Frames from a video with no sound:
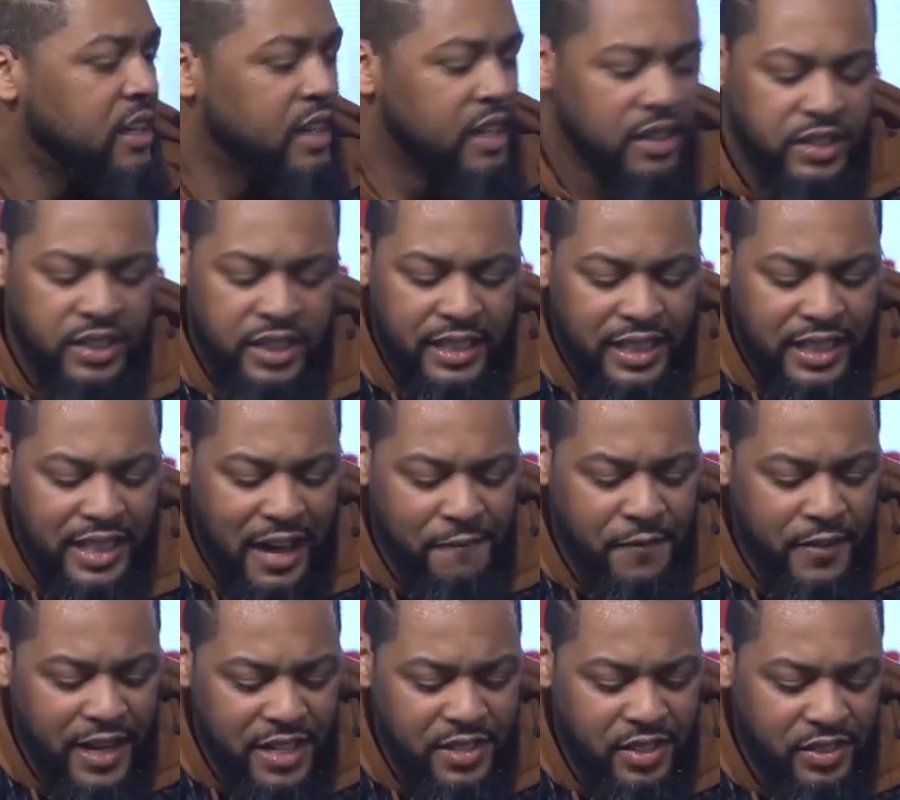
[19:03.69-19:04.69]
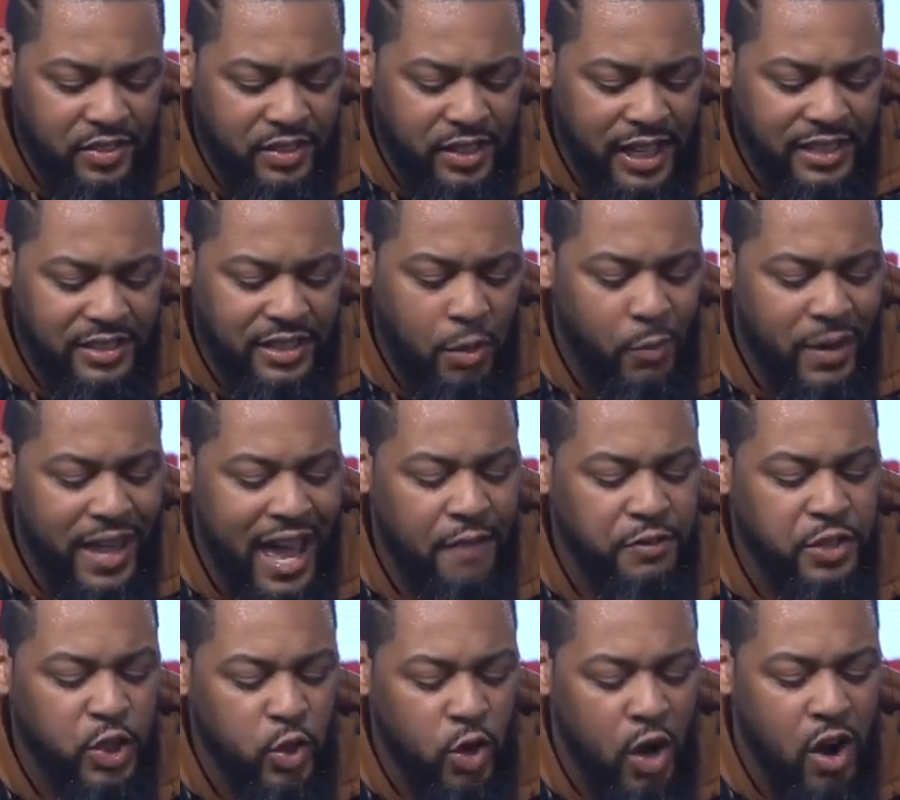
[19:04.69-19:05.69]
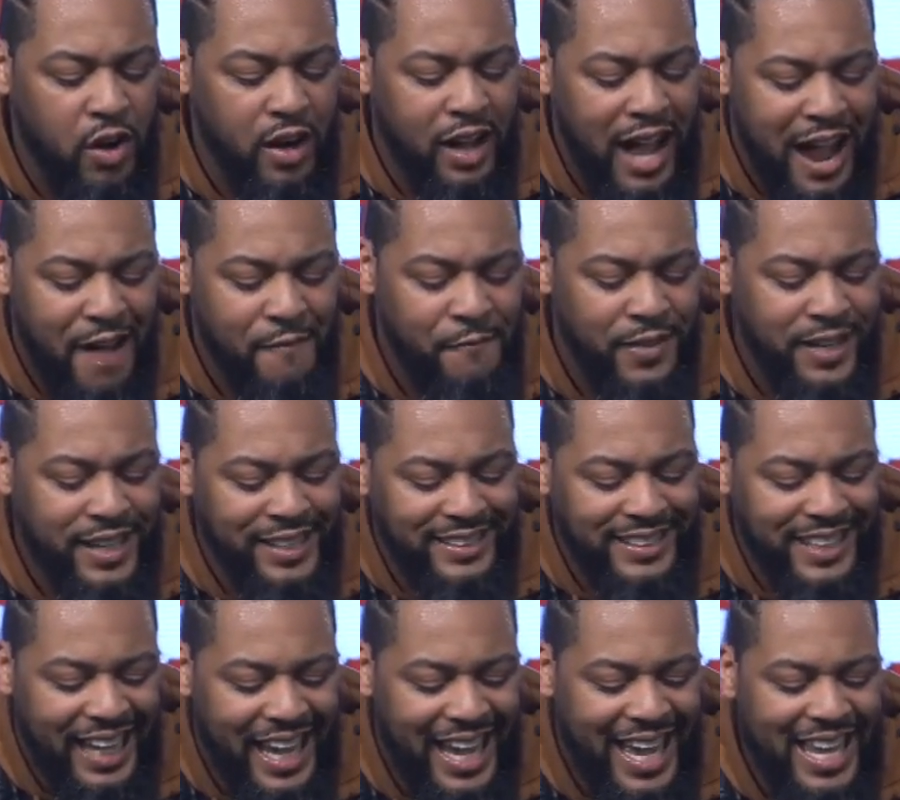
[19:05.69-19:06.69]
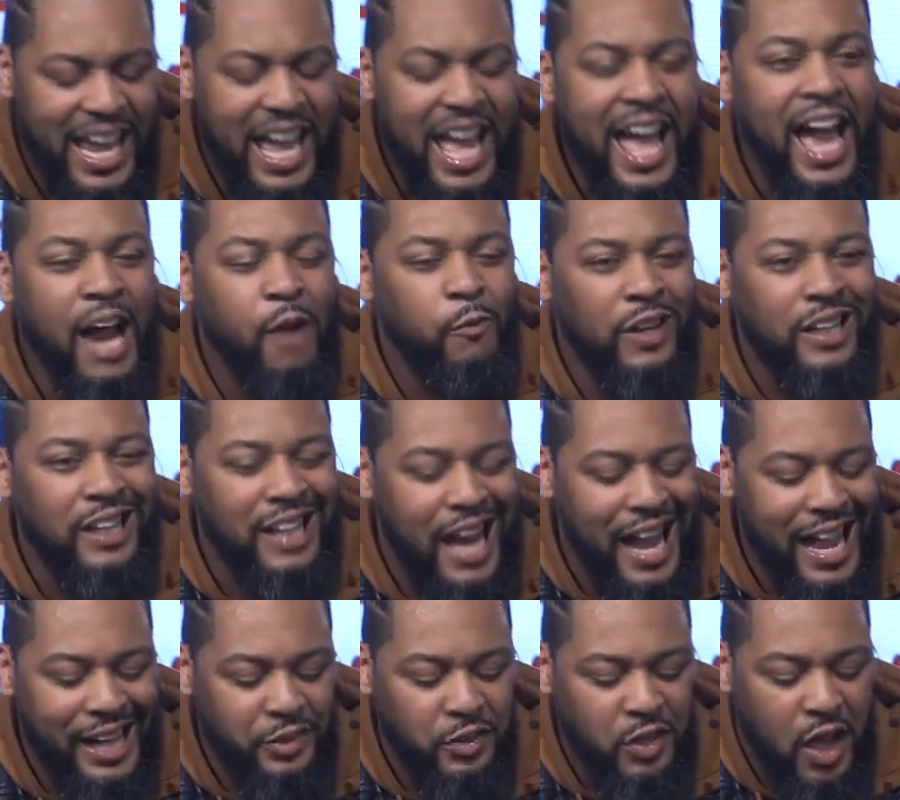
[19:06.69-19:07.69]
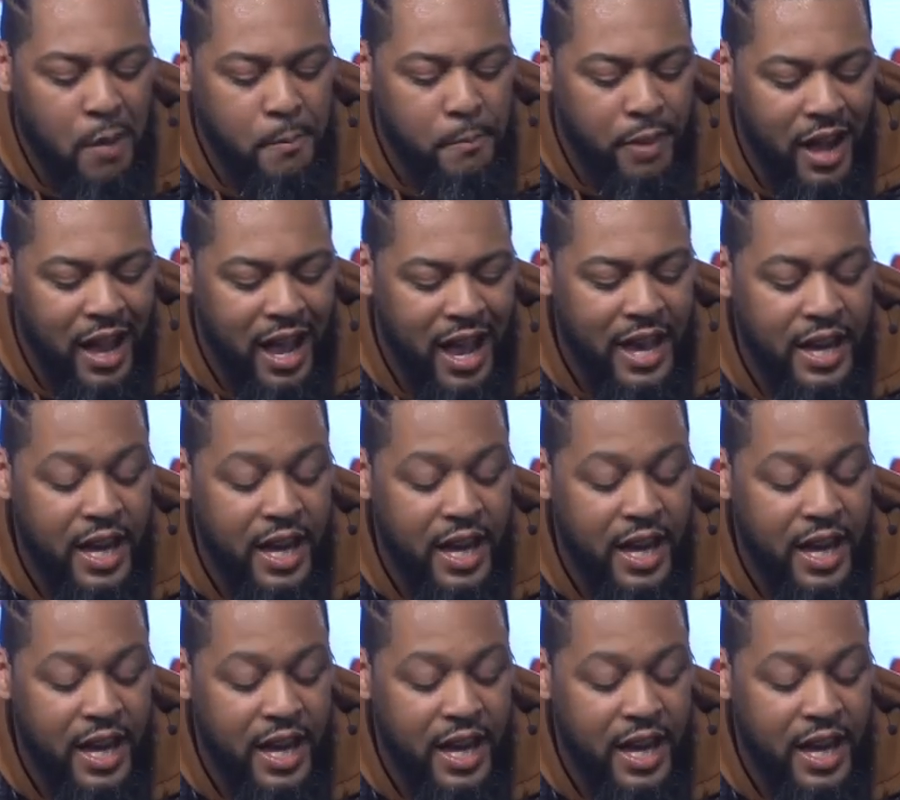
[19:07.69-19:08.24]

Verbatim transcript: See, the definition says that we have strong confidence in and reliance upon